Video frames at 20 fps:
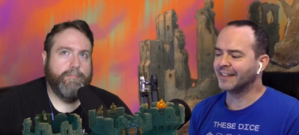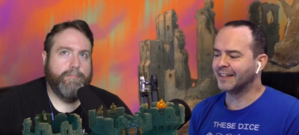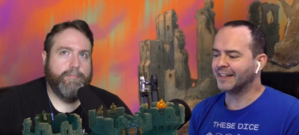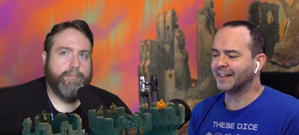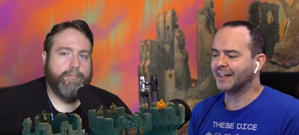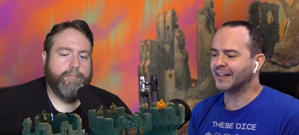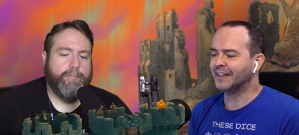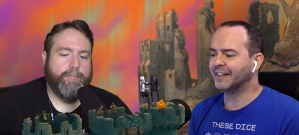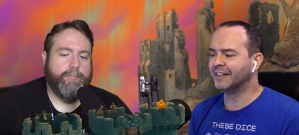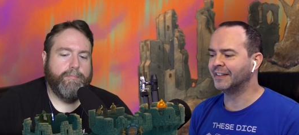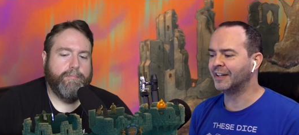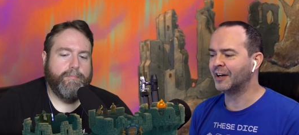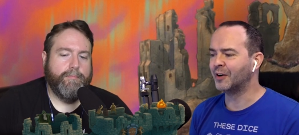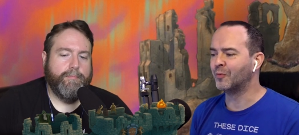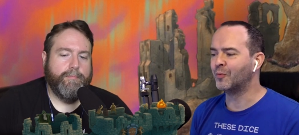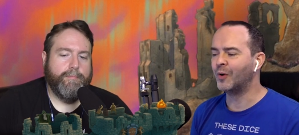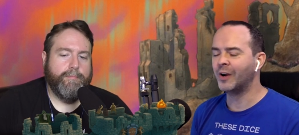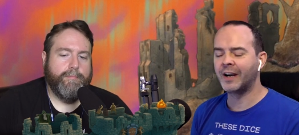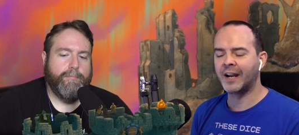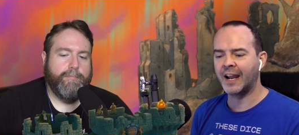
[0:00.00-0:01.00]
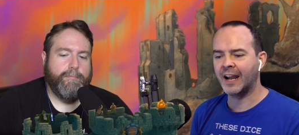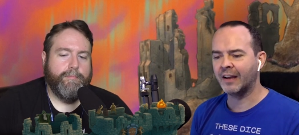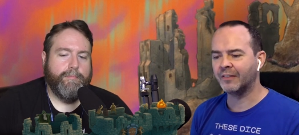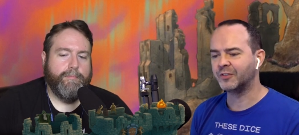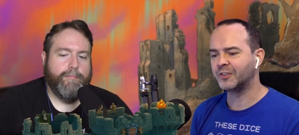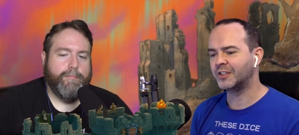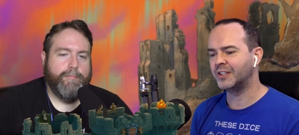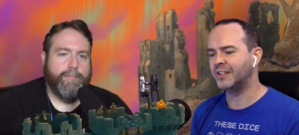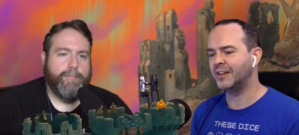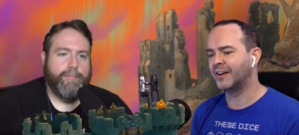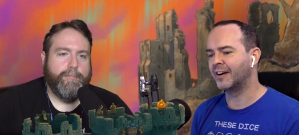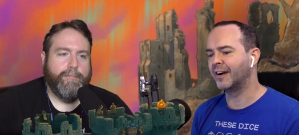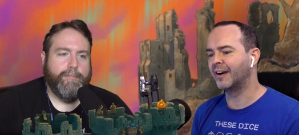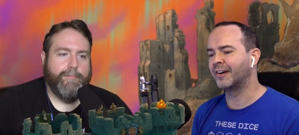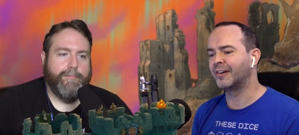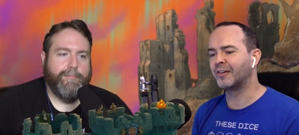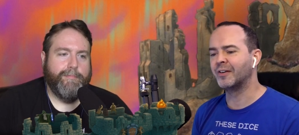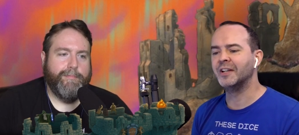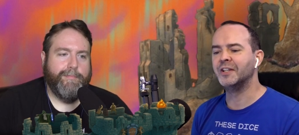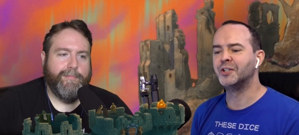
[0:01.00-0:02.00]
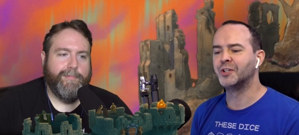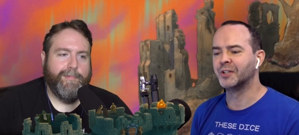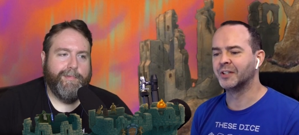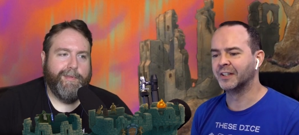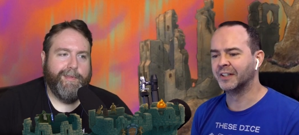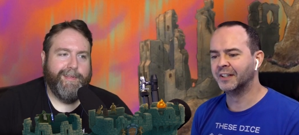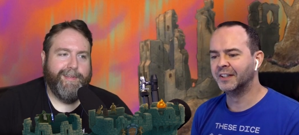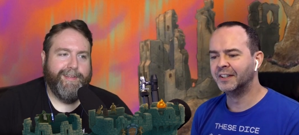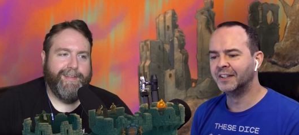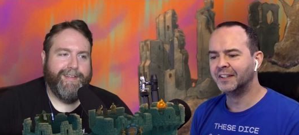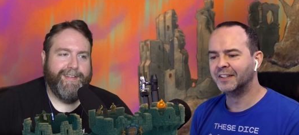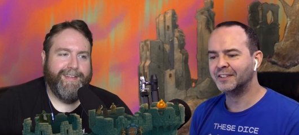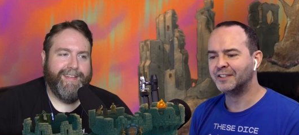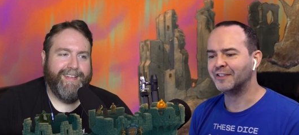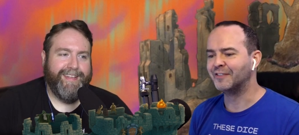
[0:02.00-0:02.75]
Speaker 1: a, a one-half C R creature to